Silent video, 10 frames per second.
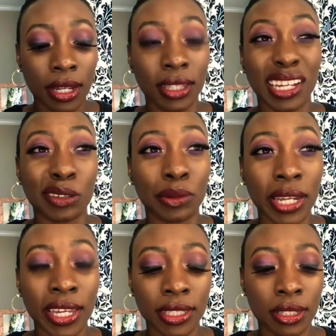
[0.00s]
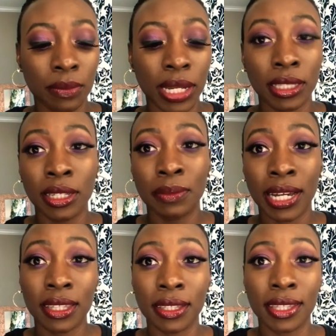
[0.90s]
a lot of reds on my lip.
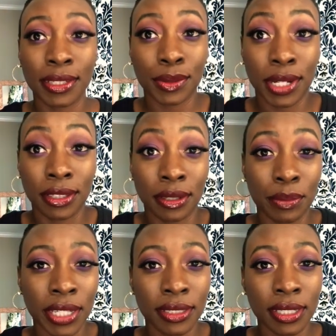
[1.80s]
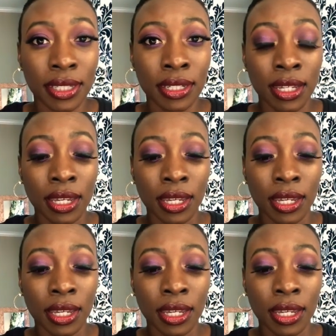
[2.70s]
I think that's what I look best in.